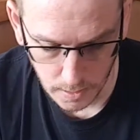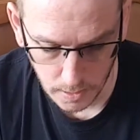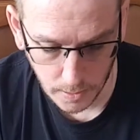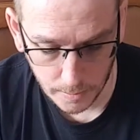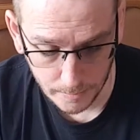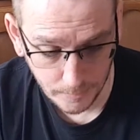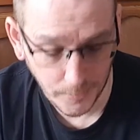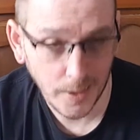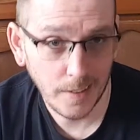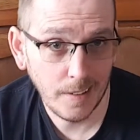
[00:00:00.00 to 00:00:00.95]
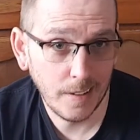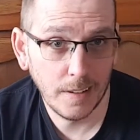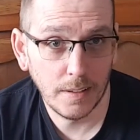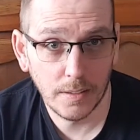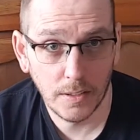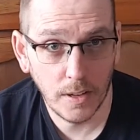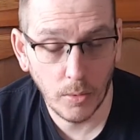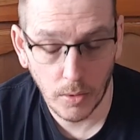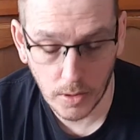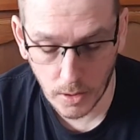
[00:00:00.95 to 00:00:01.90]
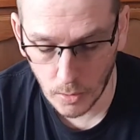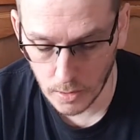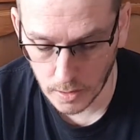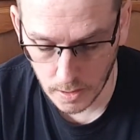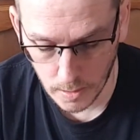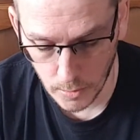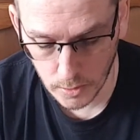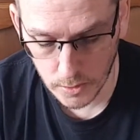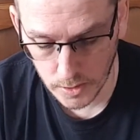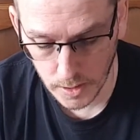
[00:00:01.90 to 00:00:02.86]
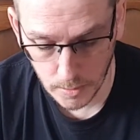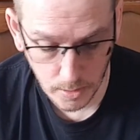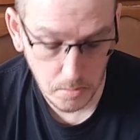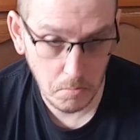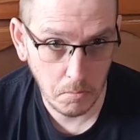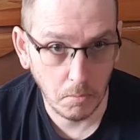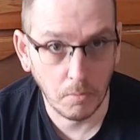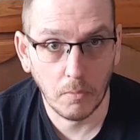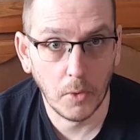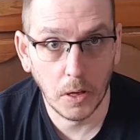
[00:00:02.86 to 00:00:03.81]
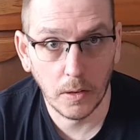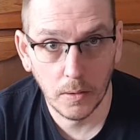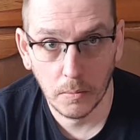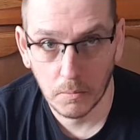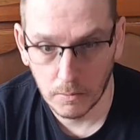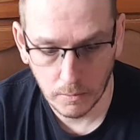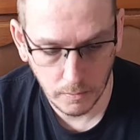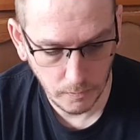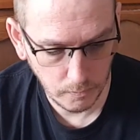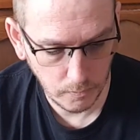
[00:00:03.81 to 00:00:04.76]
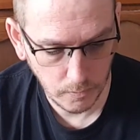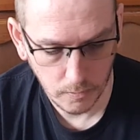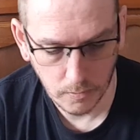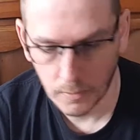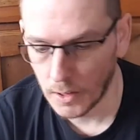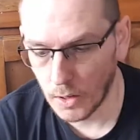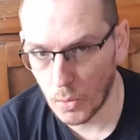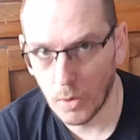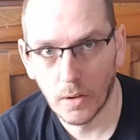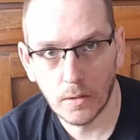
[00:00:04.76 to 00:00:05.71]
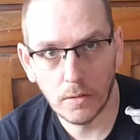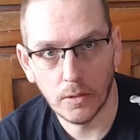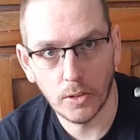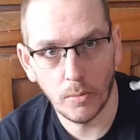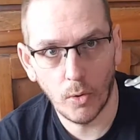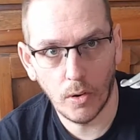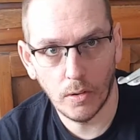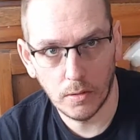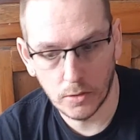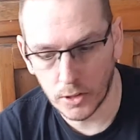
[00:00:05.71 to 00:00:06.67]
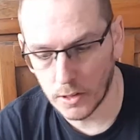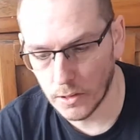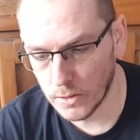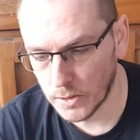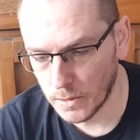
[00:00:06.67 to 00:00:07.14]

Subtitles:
It's not really going to work in an emergency, but, you know, it'll work. Some more shears.